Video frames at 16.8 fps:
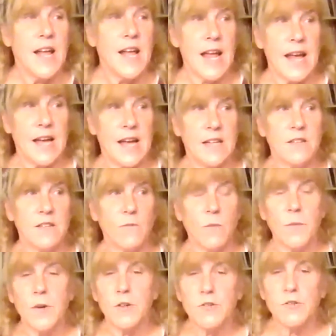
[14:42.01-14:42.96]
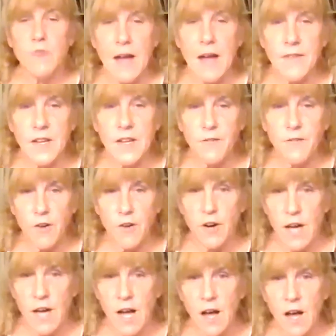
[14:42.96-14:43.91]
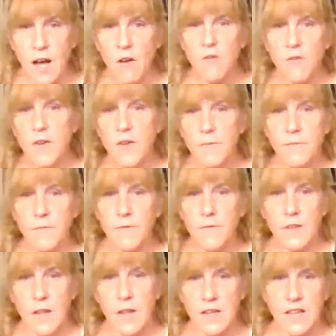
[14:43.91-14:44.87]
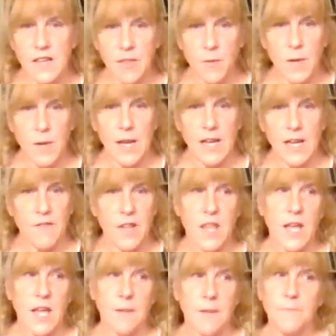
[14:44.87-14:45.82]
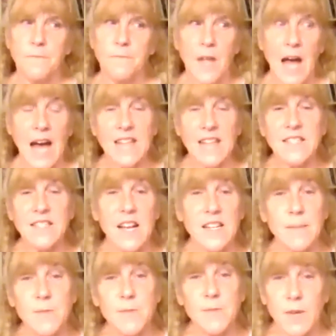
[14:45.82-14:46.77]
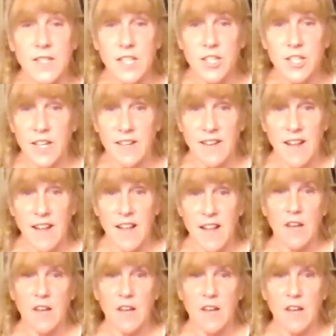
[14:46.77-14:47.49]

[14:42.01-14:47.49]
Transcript: And when we were driving to Florida over Death Week and everything, I signed up to audition.